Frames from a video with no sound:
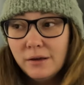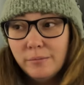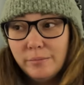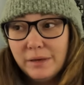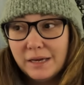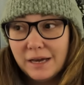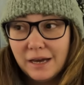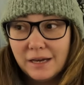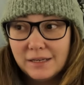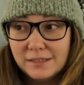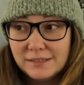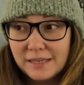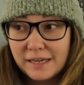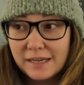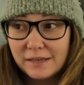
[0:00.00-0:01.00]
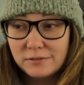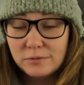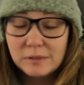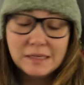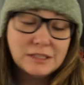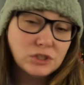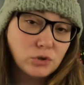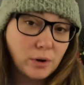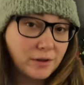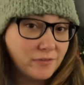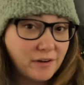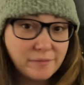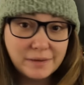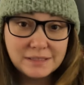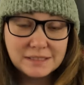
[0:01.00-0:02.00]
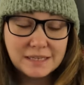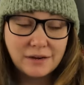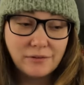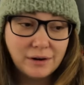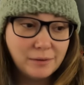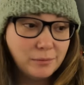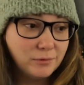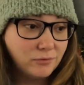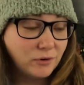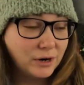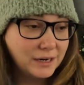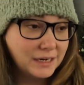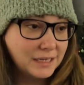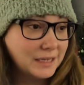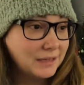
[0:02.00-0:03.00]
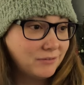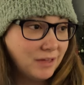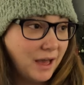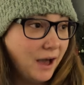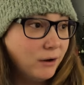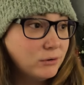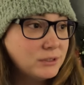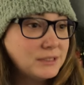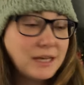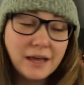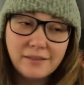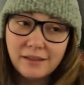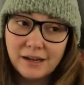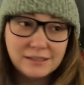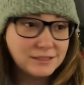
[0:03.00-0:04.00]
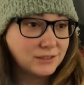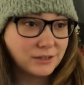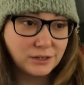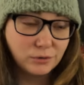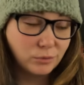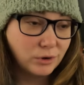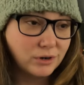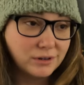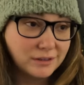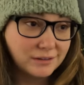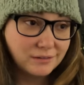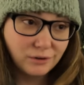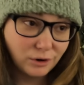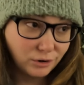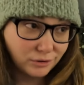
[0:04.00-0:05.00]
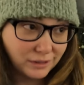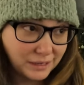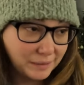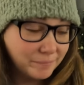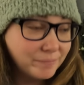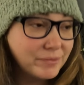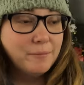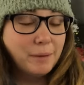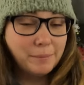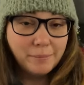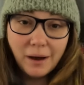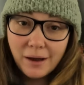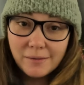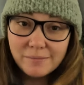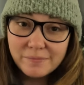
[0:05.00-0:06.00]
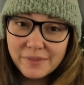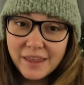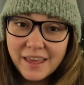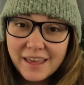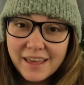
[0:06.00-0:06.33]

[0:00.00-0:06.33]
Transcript: because that gives me like 25 minutes to get ready before I need to leave the house and then I still get to work early. My mom